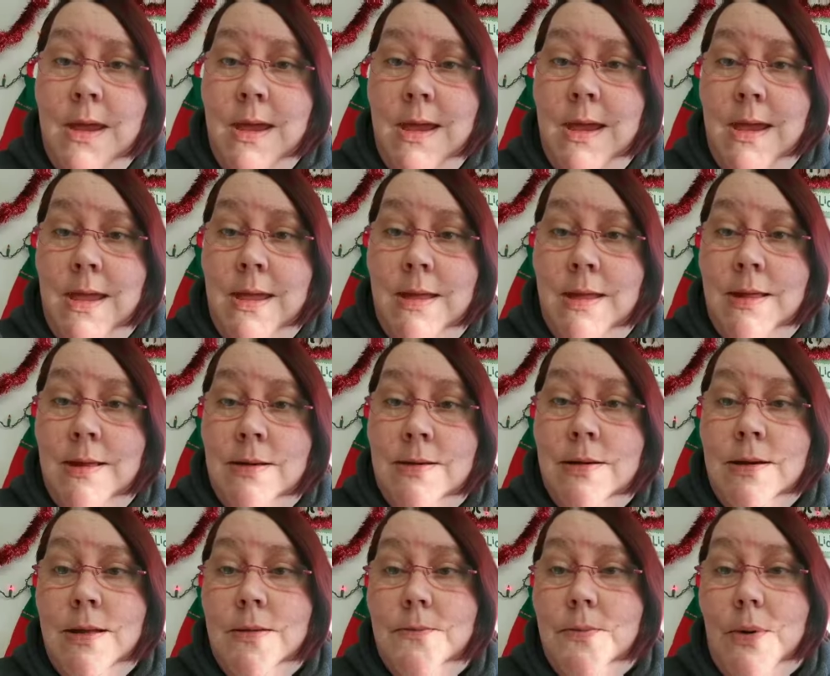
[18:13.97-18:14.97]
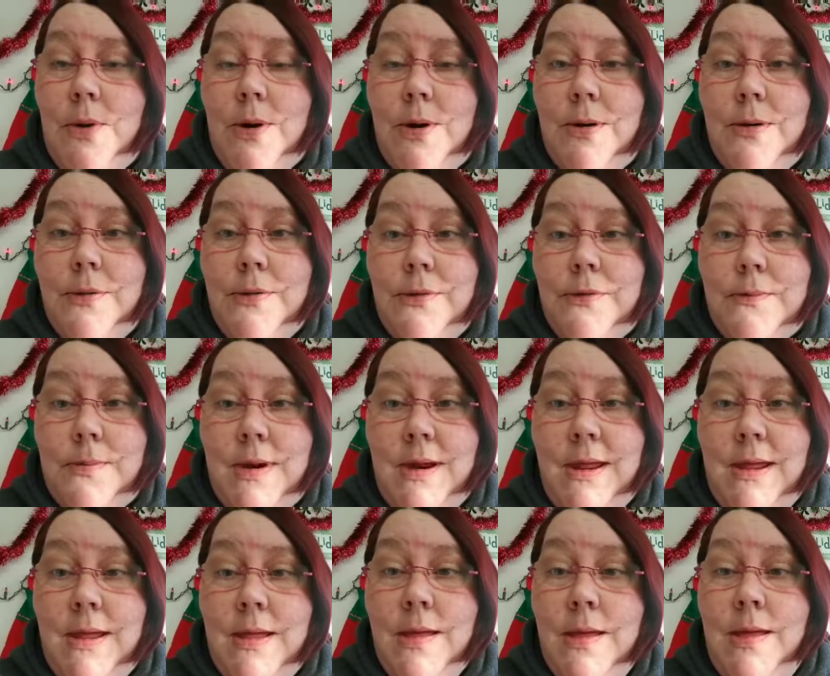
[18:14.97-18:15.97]
and part
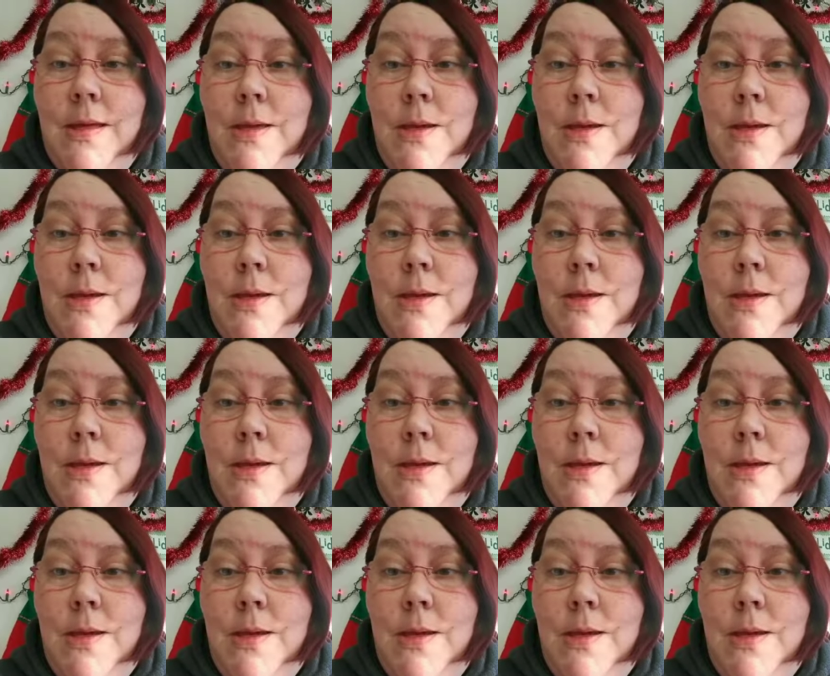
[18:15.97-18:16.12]
3